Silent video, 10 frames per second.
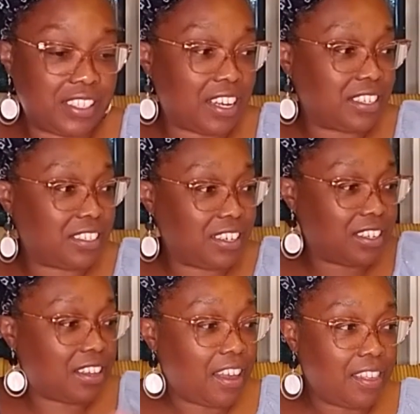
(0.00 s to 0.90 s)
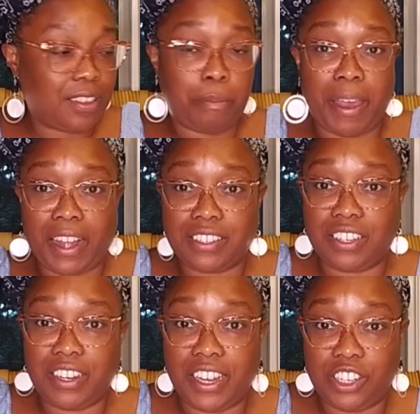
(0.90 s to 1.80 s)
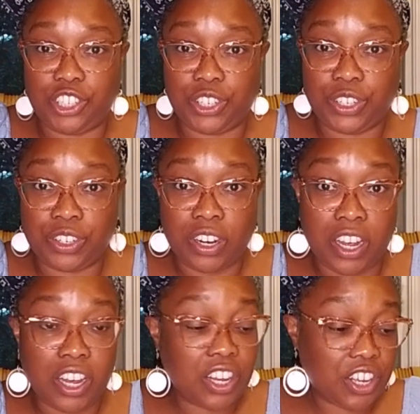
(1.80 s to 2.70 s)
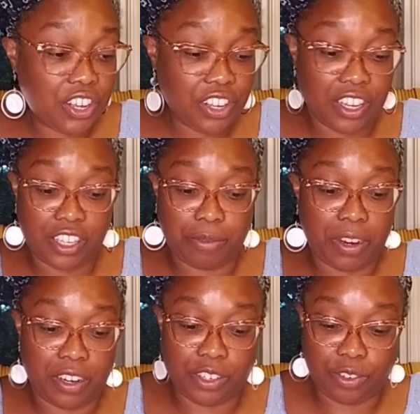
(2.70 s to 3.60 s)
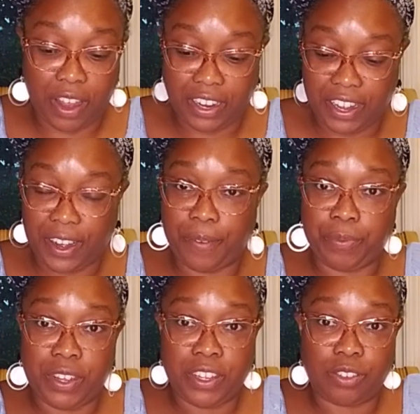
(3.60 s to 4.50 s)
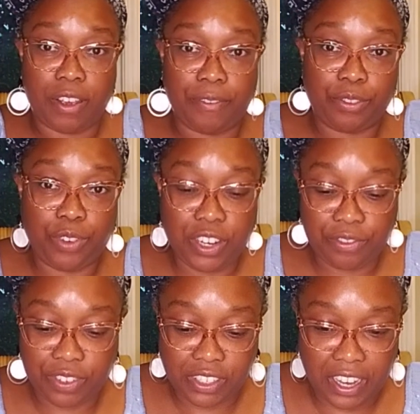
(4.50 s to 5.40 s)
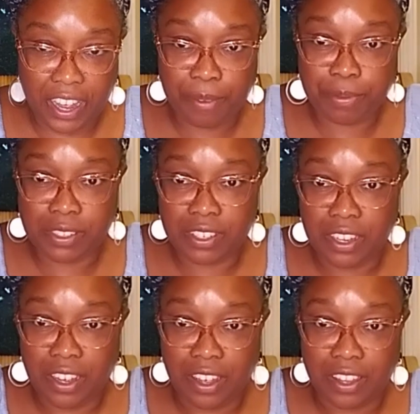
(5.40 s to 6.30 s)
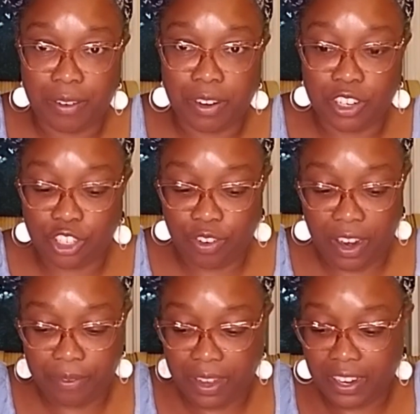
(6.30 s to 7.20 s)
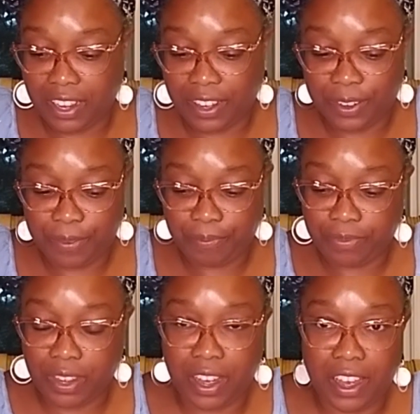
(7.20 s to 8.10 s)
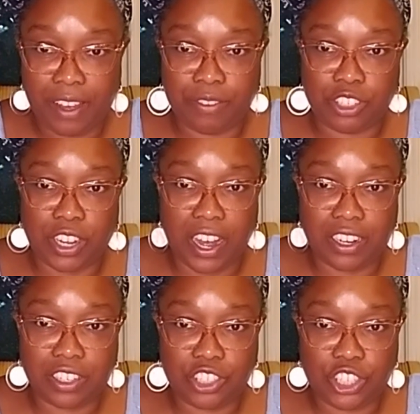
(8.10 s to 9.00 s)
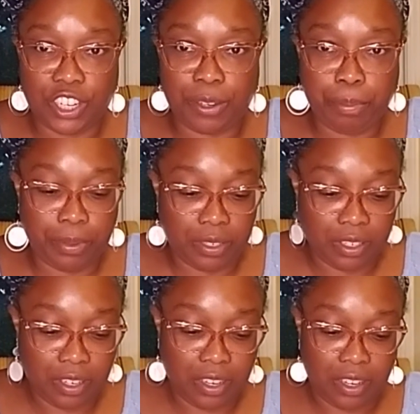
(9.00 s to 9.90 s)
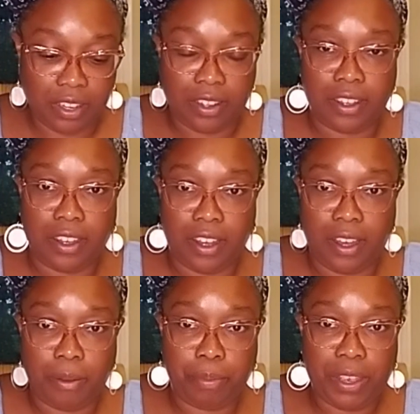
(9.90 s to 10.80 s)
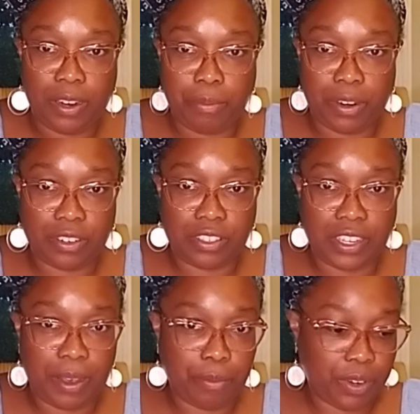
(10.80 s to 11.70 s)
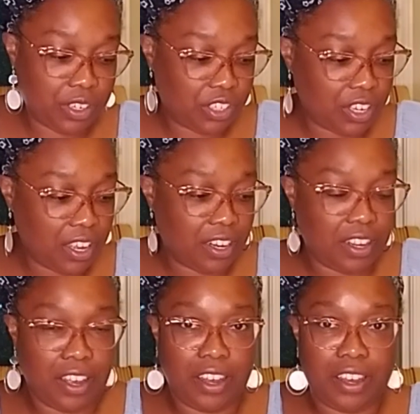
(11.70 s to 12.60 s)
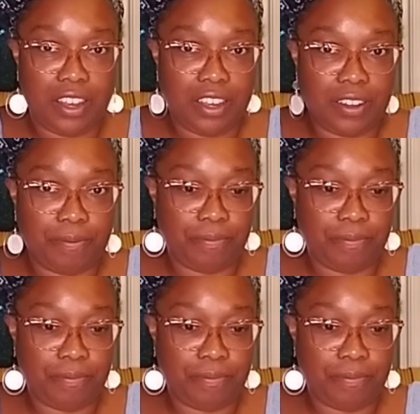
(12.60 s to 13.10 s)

testing the Back to Nature cookies we're going to try now. So I have 3 different types that I'm going to try right now. I have a chocolate chip, a peanut butter sandwich, and a